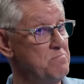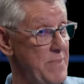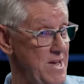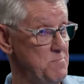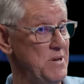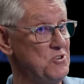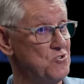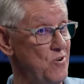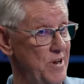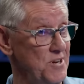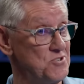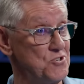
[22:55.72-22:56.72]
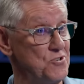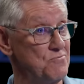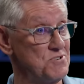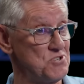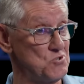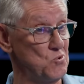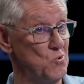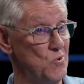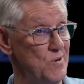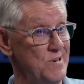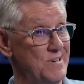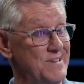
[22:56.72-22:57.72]
Maybe trying to
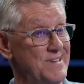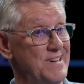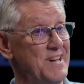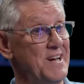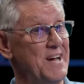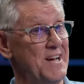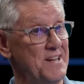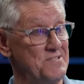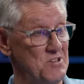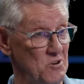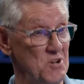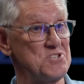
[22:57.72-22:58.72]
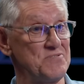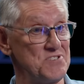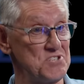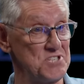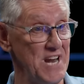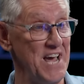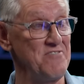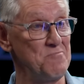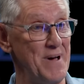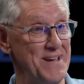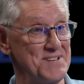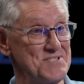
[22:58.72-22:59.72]
restore the loss of a slave
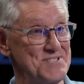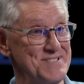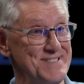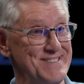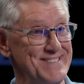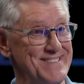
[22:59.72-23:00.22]
base.